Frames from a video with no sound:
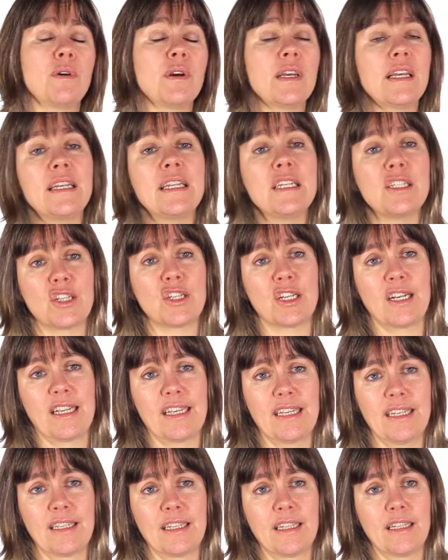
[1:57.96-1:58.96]

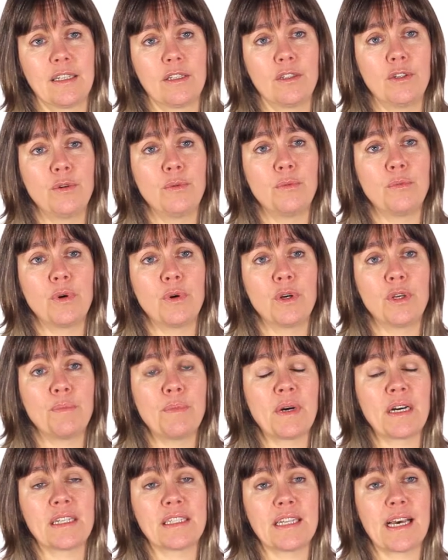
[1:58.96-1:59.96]
Initially, what you
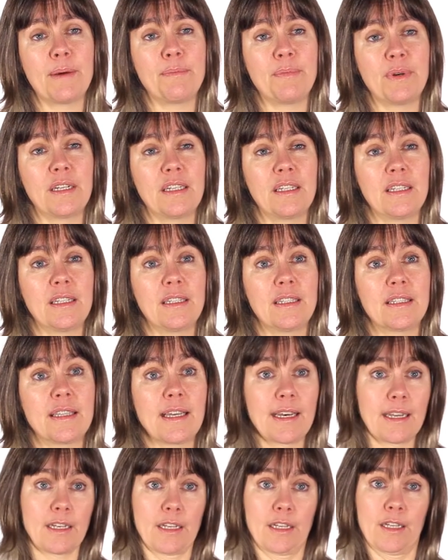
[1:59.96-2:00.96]
might happen is
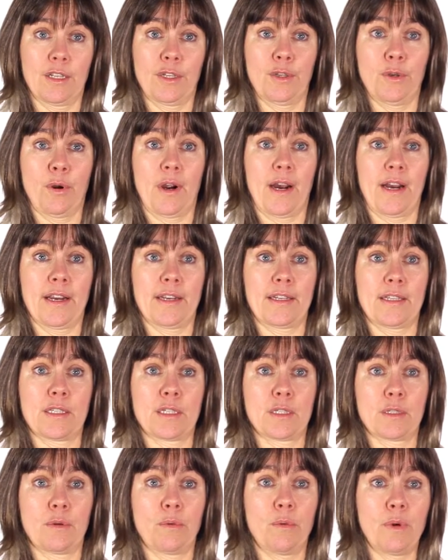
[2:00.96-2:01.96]
that your
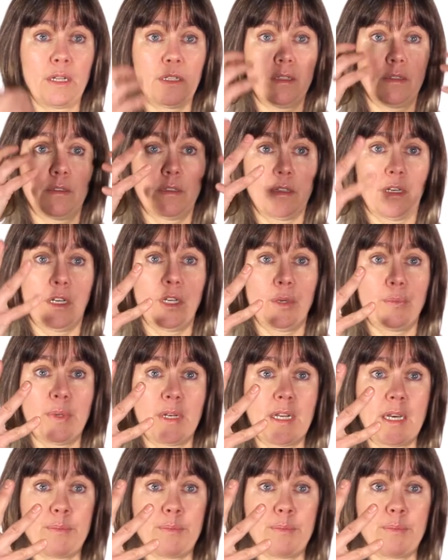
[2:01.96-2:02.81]
eyes will open